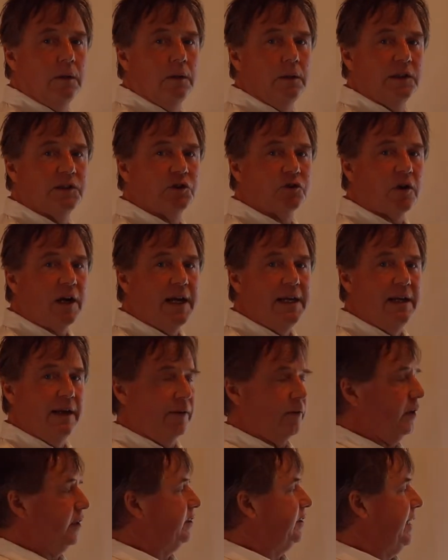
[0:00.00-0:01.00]
Let's try
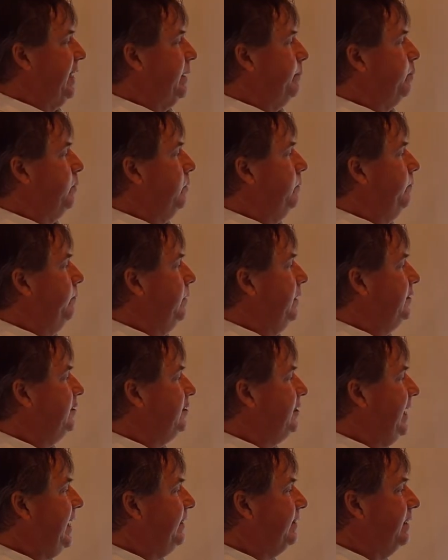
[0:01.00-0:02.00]
another example. Let's
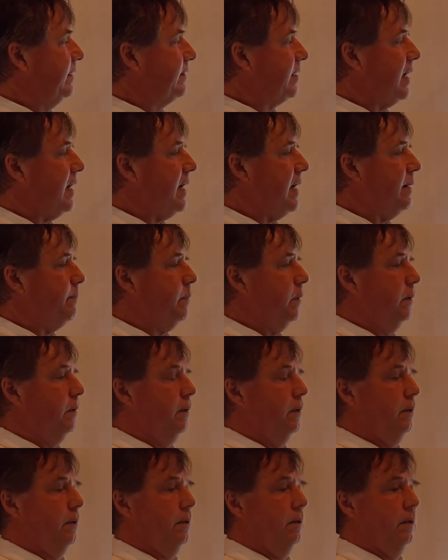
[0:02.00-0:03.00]
say at the top,
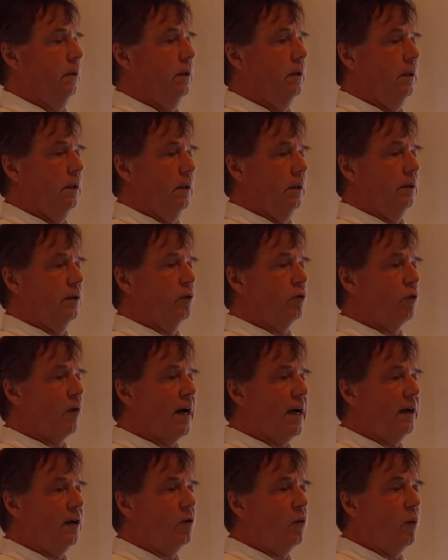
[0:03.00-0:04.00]
the
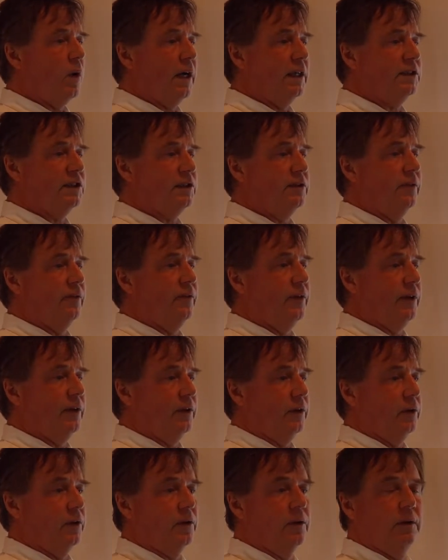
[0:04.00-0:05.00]
rider wants to
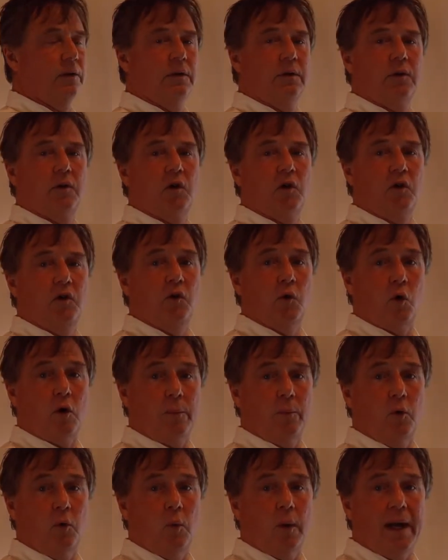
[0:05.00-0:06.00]
feel her
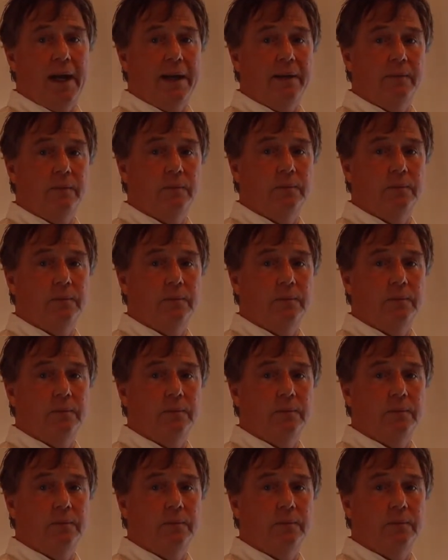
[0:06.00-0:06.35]
normal weight.